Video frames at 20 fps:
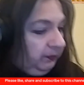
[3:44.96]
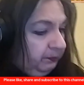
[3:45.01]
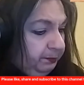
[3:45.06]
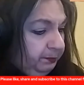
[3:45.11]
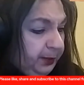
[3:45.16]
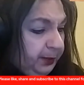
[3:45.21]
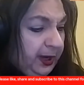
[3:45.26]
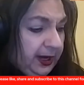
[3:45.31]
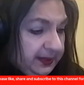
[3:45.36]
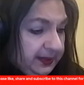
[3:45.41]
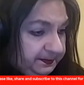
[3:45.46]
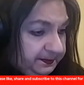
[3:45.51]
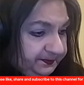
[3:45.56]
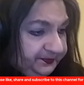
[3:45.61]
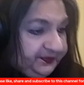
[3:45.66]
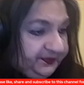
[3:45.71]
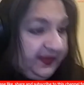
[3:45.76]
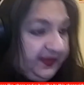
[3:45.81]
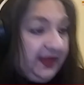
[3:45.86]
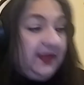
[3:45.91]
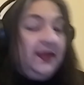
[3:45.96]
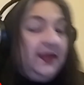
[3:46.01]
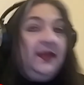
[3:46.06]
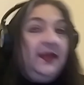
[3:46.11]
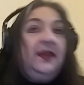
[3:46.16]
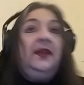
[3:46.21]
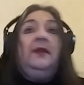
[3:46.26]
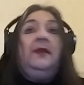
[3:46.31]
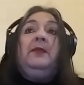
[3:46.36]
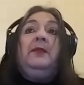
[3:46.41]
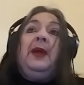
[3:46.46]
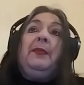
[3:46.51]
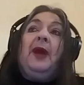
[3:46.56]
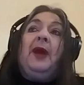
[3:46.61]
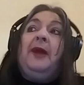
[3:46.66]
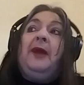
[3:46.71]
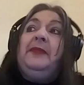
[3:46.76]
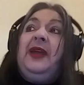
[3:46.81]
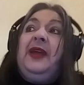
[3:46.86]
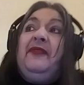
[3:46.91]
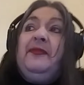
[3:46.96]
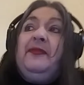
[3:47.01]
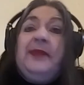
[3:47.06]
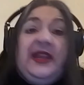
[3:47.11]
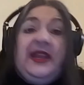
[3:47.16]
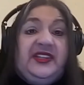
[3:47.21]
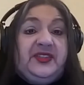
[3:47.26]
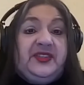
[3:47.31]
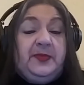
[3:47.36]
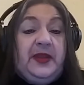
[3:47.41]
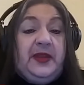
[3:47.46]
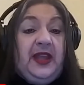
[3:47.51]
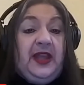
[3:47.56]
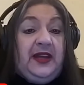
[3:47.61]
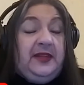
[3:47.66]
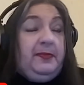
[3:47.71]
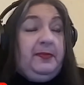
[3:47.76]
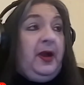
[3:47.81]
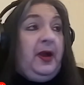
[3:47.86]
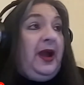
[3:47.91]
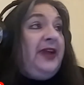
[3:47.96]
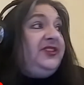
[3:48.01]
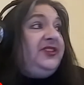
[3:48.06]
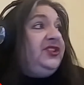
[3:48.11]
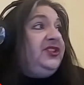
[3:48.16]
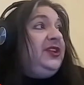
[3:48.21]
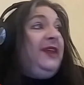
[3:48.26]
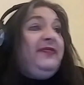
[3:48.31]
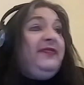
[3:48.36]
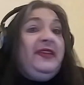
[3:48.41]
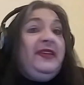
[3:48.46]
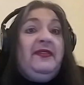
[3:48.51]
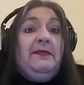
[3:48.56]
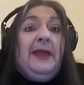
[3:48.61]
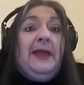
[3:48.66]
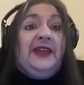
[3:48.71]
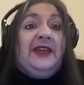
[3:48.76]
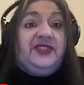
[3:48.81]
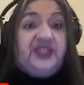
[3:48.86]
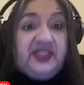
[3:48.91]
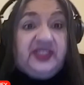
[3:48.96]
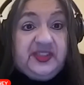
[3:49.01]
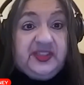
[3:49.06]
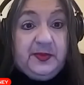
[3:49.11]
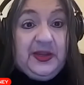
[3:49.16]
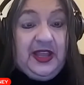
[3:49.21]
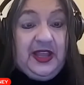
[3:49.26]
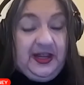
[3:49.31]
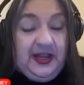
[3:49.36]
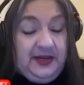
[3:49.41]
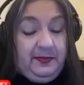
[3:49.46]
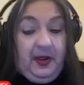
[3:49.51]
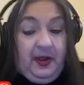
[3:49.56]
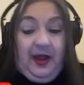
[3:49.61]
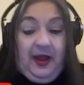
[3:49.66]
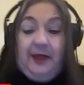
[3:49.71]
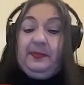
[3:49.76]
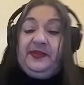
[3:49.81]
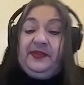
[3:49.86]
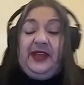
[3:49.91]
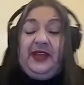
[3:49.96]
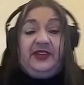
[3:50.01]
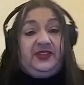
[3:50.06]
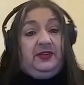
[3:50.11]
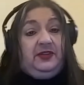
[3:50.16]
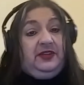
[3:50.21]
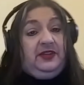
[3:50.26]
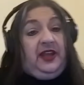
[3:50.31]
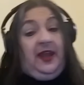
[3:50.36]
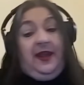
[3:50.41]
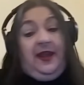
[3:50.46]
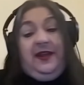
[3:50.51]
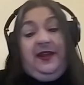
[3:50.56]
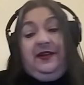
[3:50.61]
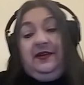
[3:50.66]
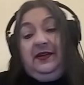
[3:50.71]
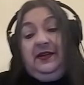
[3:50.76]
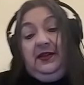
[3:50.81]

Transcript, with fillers: But my mom never made spaghetti pie. She never even mentioned spaghetti pie, but that's okay.